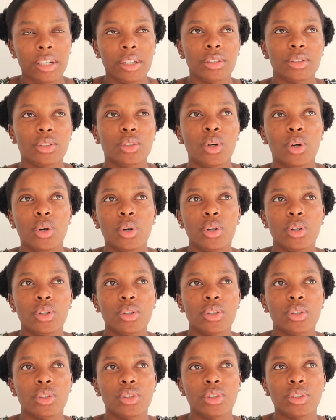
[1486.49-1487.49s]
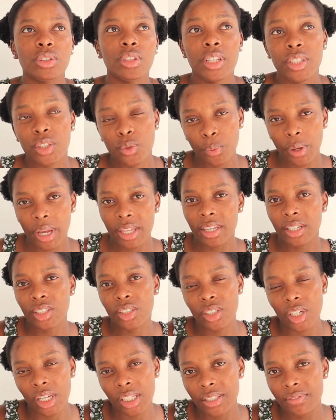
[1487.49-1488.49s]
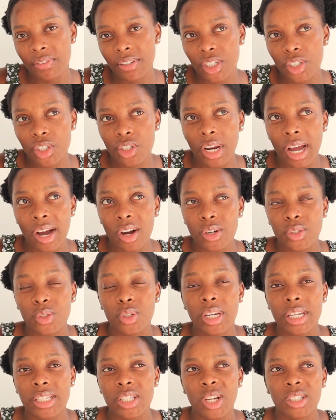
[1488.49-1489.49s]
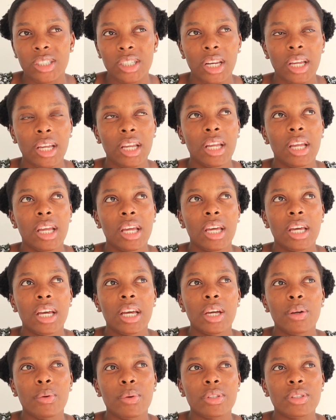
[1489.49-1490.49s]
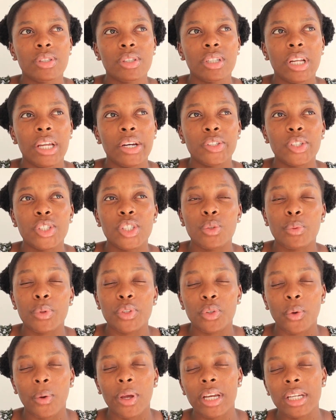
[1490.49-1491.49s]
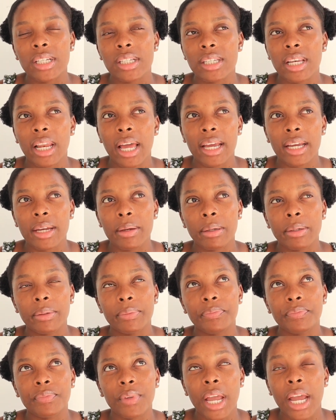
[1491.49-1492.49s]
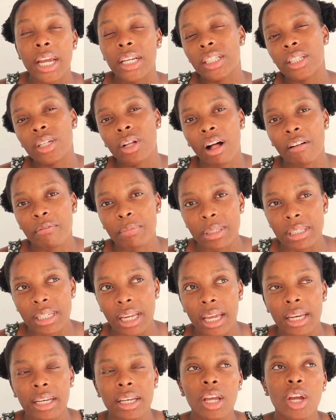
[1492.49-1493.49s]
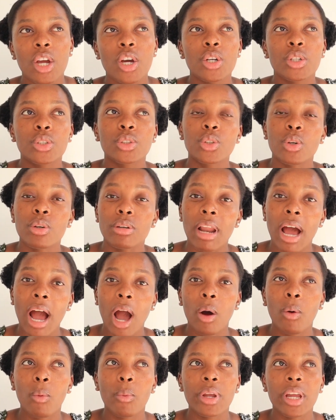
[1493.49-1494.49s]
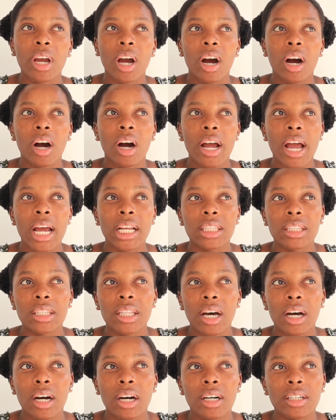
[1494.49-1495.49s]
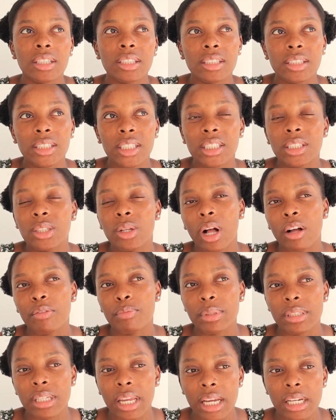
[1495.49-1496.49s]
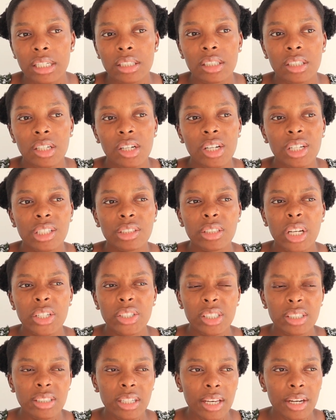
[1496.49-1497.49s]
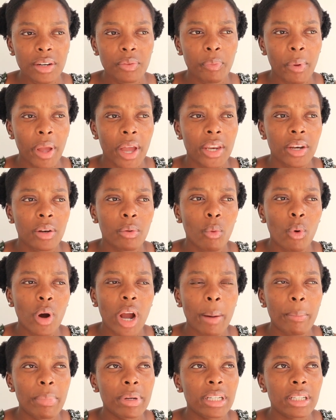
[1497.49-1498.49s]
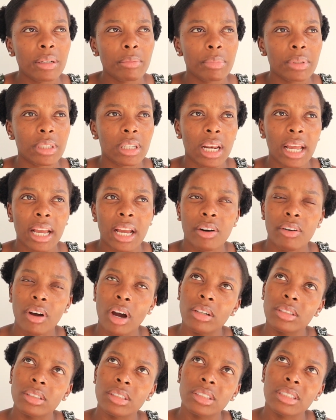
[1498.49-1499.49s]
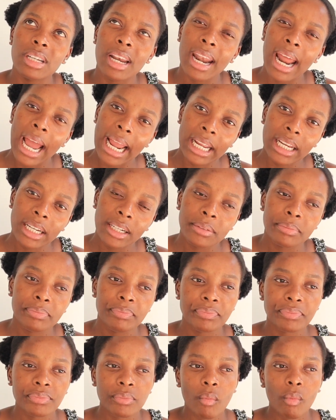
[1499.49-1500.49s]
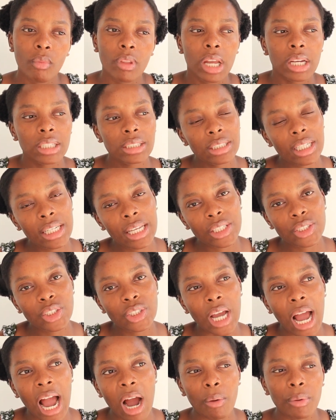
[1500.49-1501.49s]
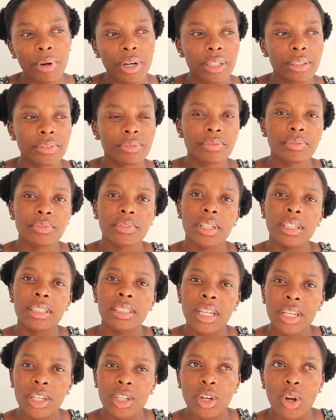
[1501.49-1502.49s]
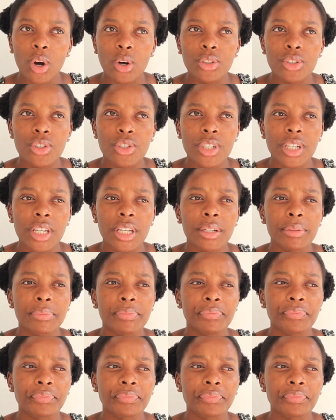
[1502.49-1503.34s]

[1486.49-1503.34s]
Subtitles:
So this week that just finished now, because today's Saturday, it was, electricity was going at like 8 to half past 10. So now we are at the 6 to 8:30. So I just stayed in bed, woke up a little bit like around 9. Took a shower, did laundry.